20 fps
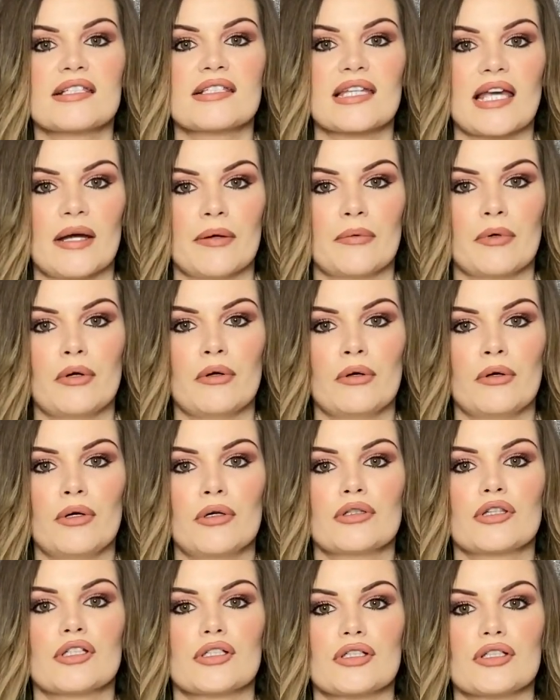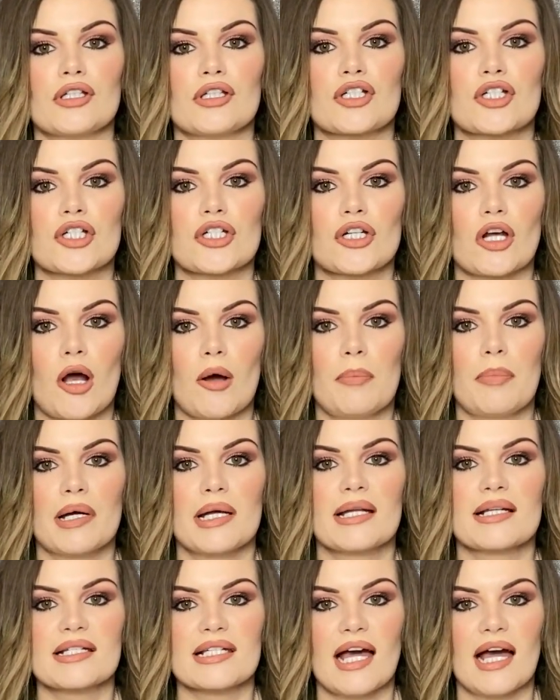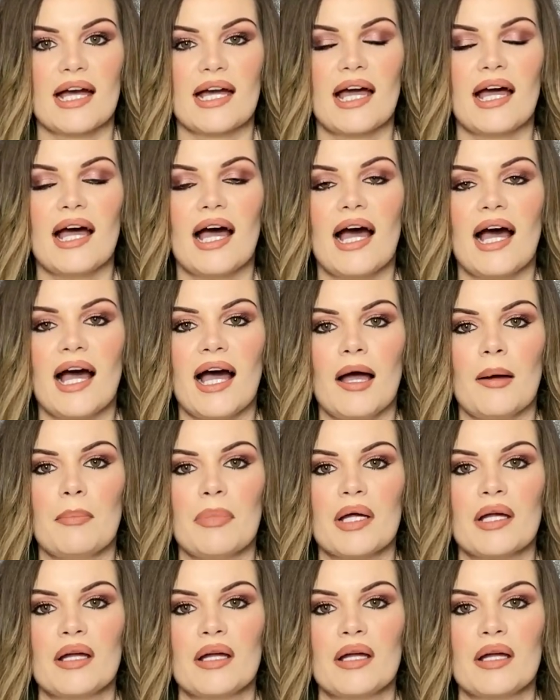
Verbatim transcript: download the Shoptagr app.